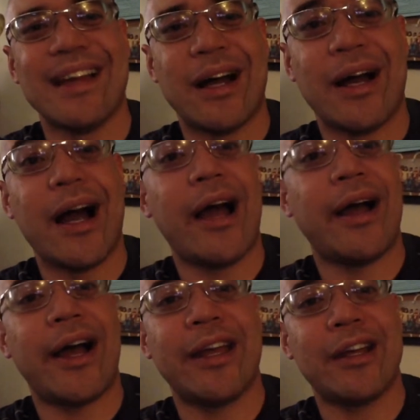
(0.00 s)

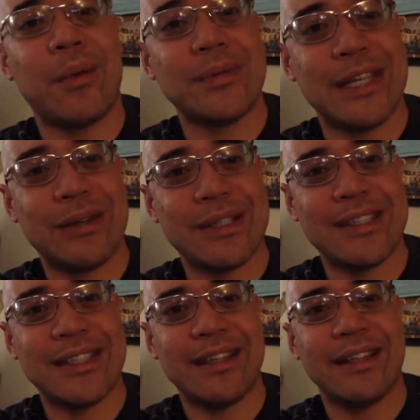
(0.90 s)
I can almost
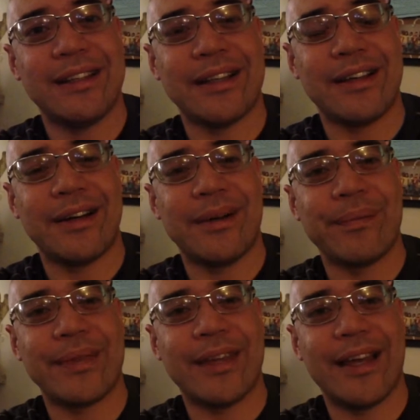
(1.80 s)
guarantee
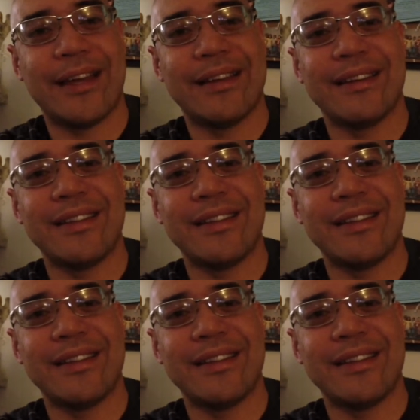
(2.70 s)
that